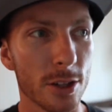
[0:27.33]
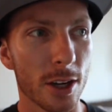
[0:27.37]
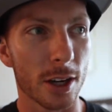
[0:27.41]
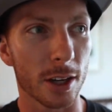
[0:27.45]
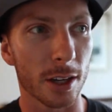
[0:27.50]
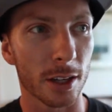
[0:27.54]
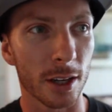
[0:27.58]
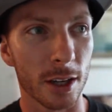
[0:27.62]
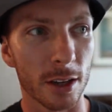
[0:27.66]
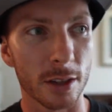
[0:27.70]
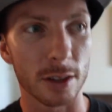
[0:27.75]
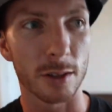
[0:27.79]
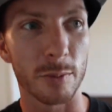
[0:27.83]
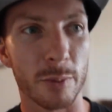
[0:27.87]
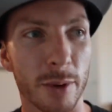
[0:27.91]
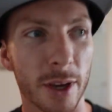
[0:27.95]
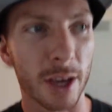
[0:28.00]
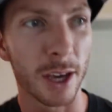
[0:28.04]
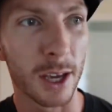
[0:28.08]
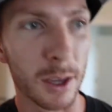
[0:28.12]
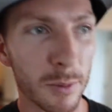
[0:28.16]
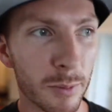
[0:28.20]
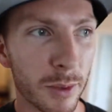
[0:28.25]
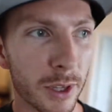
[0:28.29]
checking out the
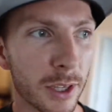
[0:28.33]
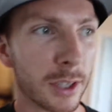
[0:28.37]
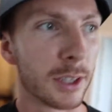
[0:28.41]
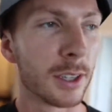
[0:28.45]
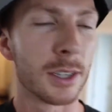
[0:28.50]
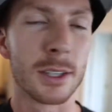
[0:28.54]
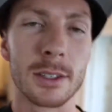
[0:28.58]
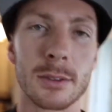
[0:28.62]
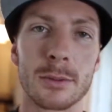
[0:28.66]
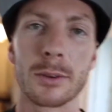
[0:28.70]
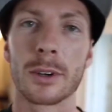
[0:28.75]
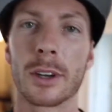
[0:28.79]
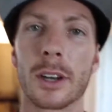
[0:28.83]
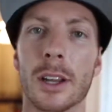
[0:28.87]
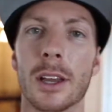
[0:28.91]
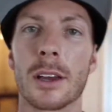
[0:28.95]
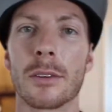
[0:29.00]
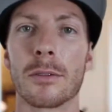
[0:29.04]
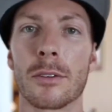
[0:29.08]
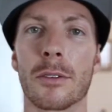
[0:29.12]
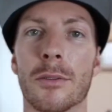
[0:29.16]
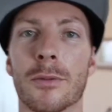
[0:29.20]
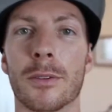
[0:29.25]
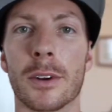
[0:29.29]
pad because we're gonna
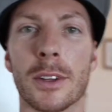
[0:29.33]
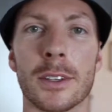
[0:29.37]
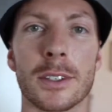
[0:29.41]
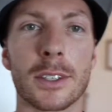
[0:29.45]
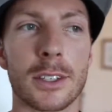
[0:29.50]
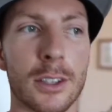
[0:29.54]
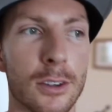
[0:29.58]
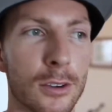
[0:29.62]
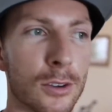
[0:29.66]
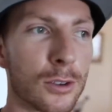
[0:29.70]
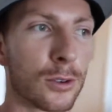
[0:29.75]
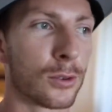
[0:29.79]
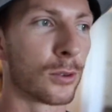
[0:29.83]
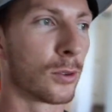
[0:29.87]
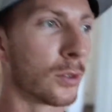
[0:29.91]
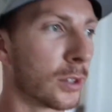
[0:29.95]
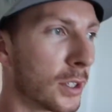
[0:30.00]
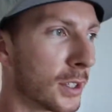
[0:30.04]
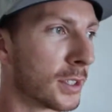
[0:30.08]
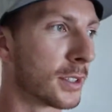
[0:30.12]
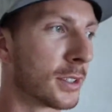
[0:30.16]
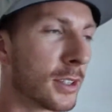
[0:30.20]
have our friends here shortly,